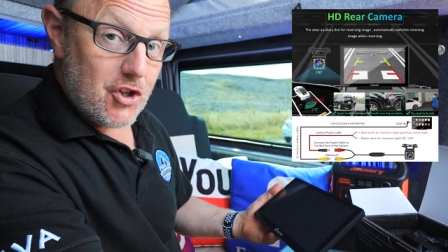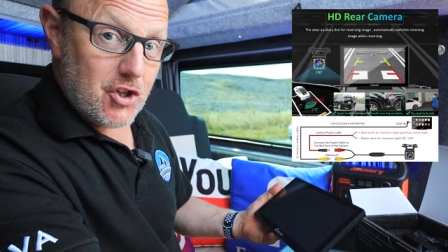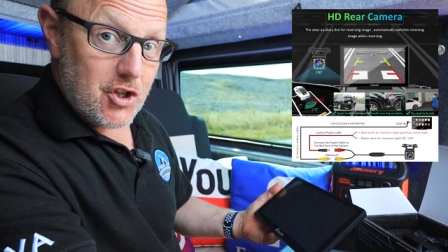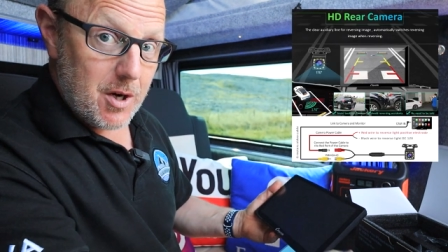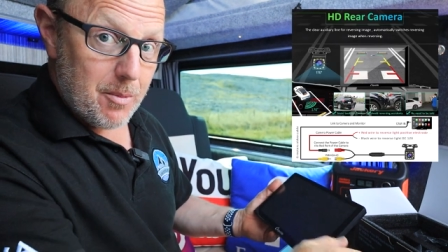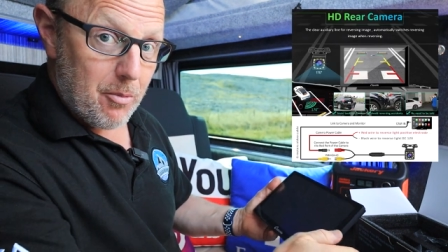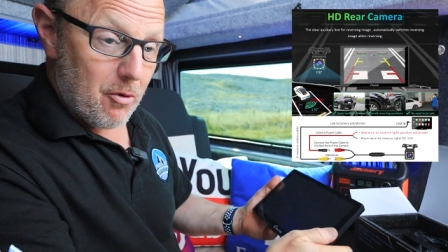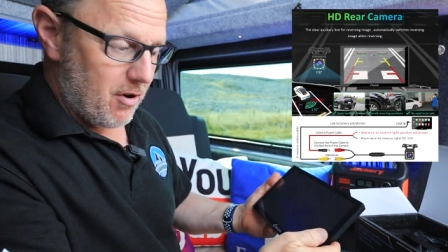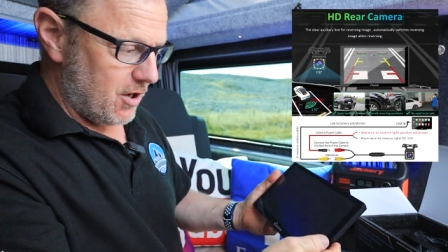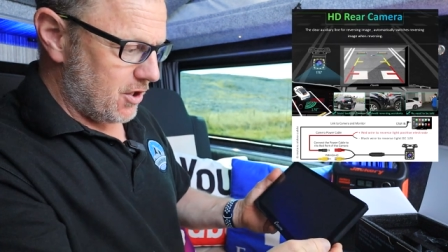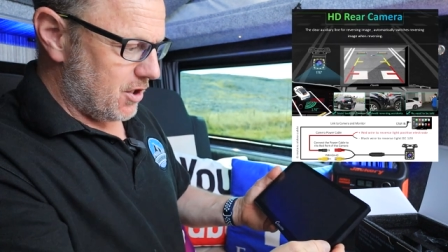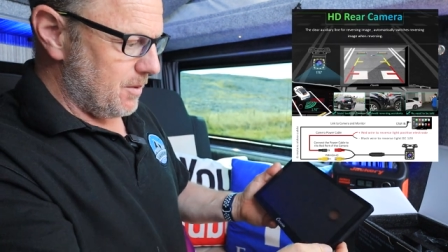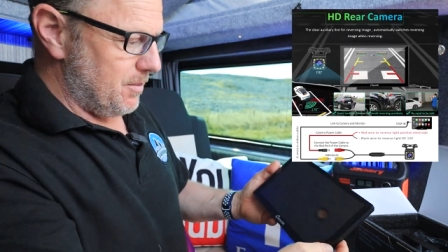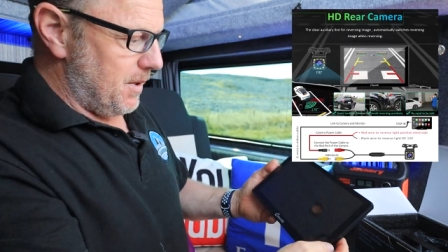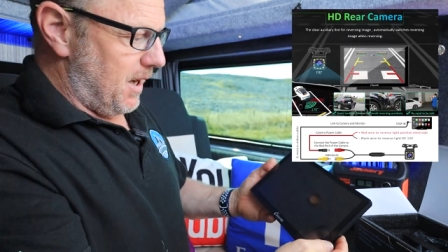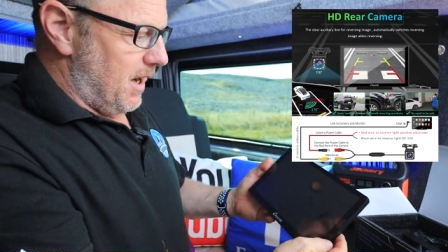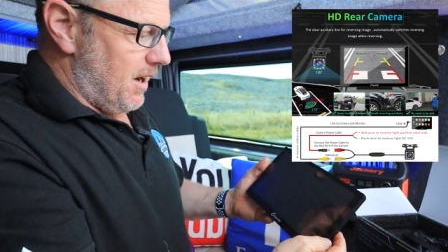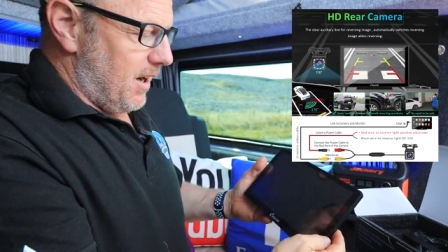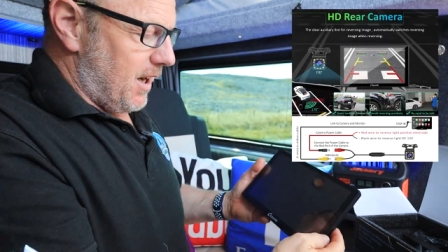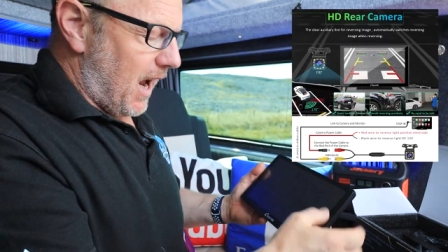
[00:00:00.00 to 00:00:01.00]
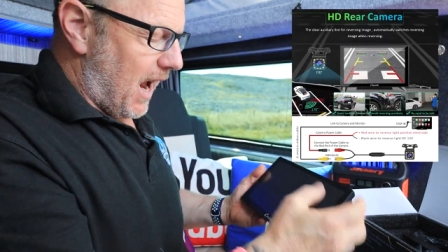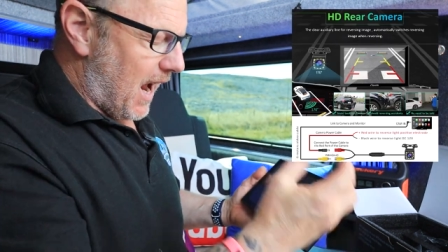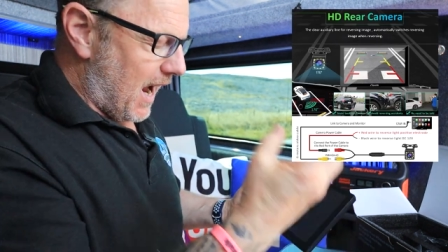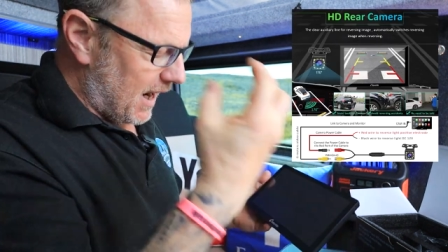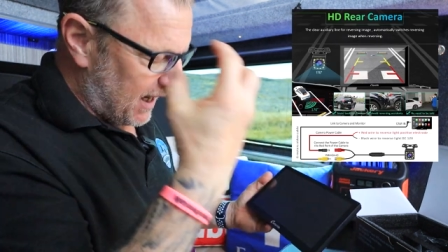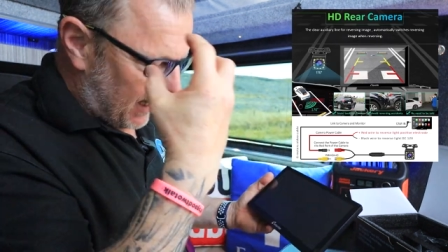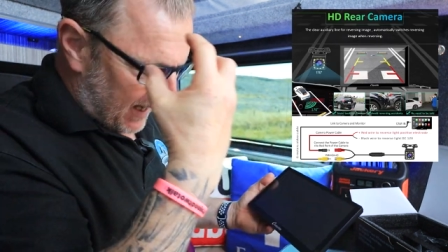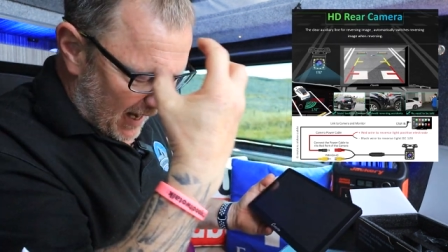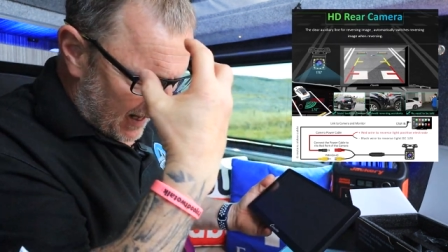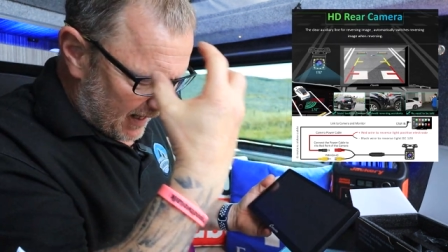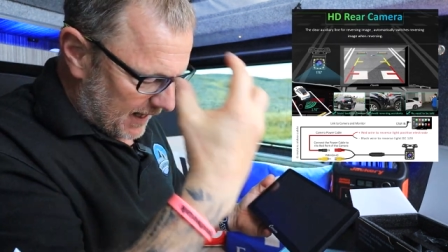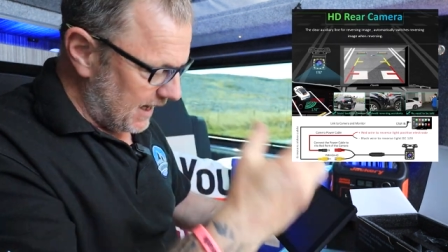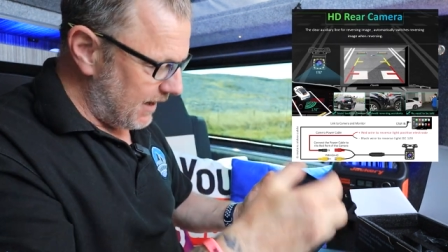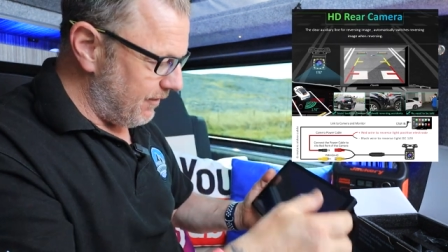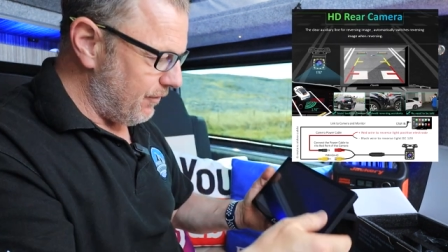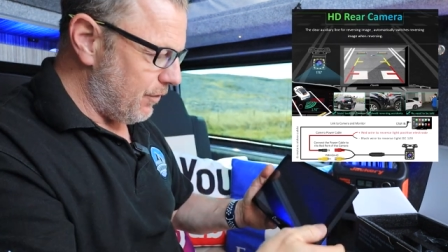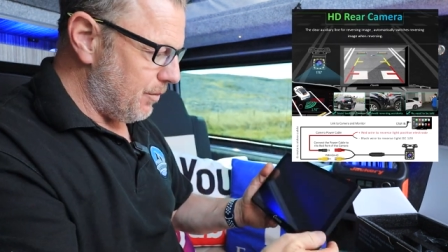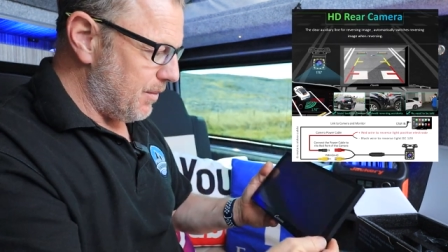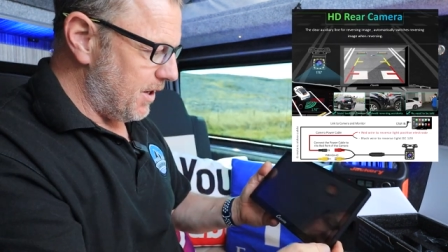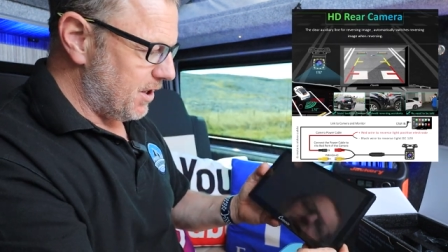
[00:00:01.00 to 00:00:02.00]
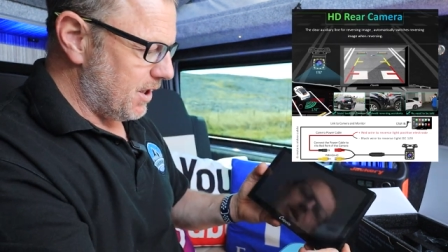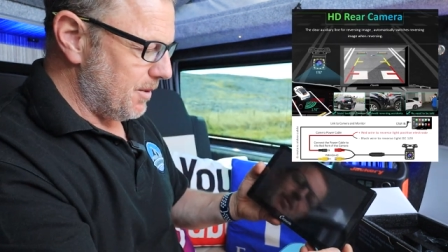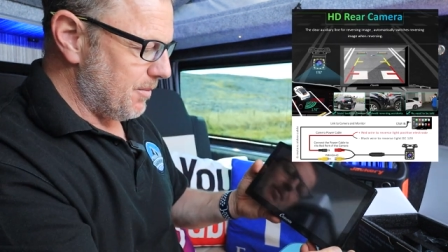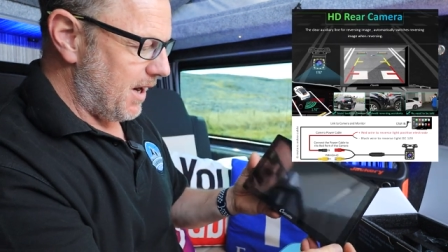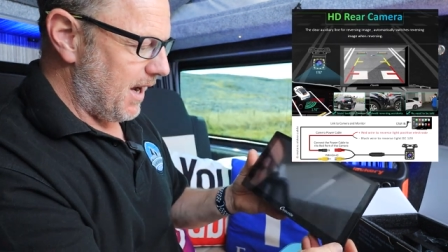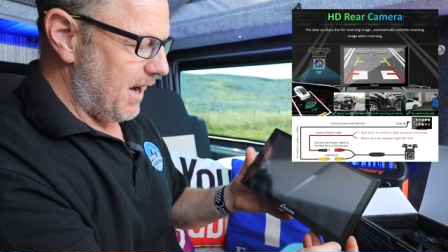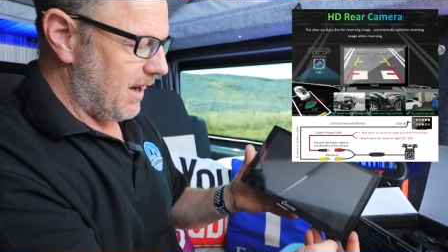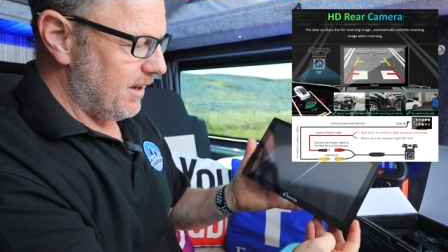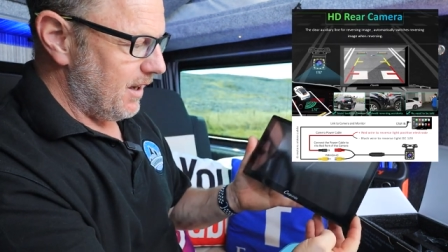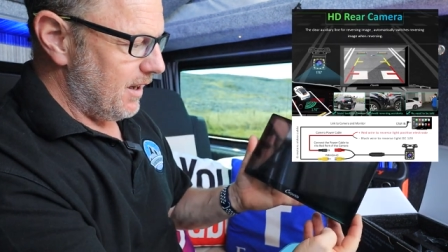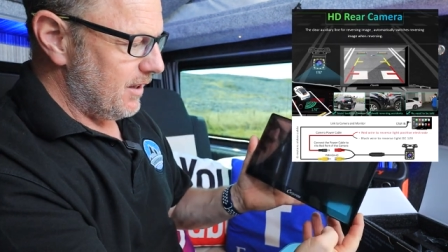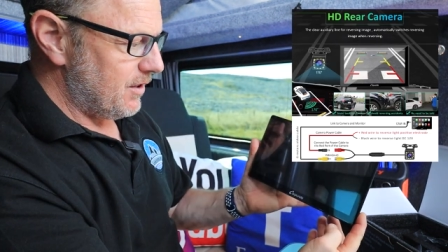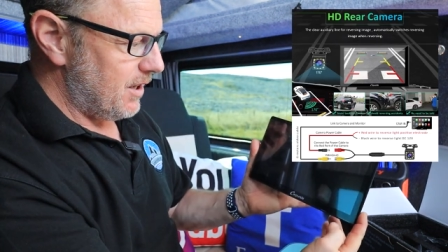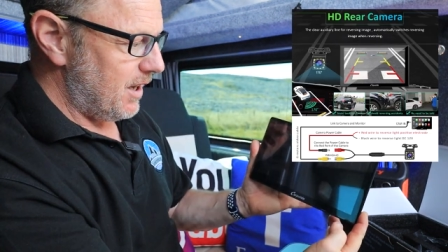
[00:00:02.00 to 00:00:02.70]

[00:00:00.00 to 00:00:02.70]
gibberish to me. I can't get that information in my head.